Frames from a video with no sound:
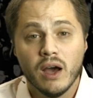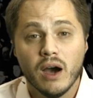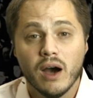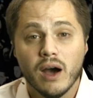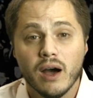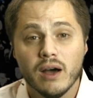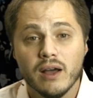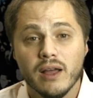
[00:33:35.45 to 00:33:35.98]

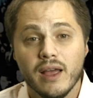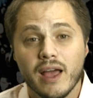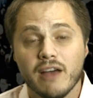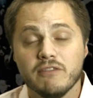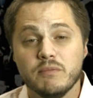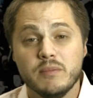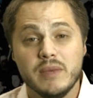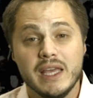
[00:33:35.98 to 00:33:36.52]

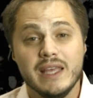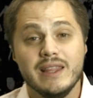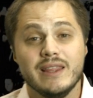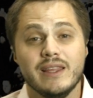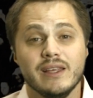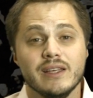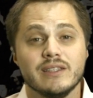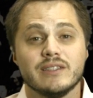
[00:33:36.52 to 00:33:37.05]
have made
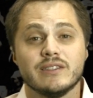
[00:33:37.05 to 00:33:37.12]
this